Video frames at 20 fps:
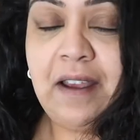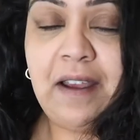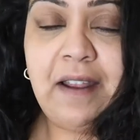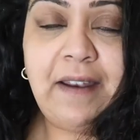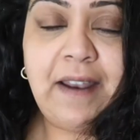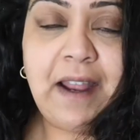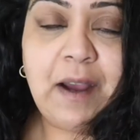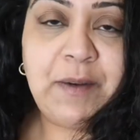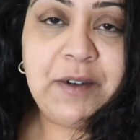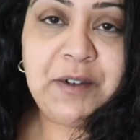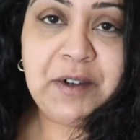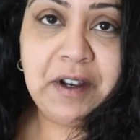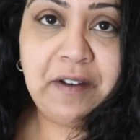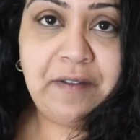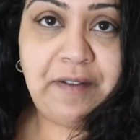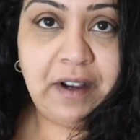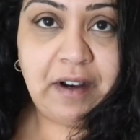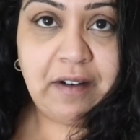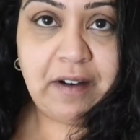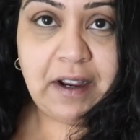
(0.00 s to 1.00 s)
and now we're trying
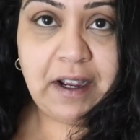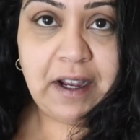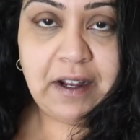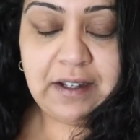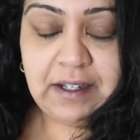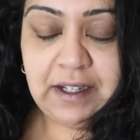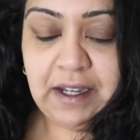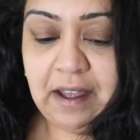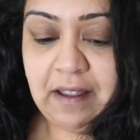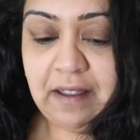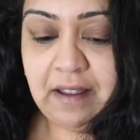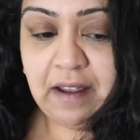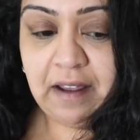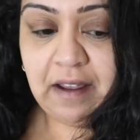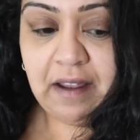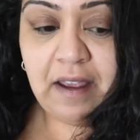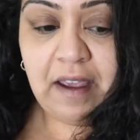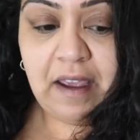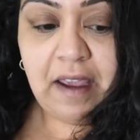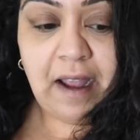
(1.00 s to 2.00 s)
to figure out how to get there.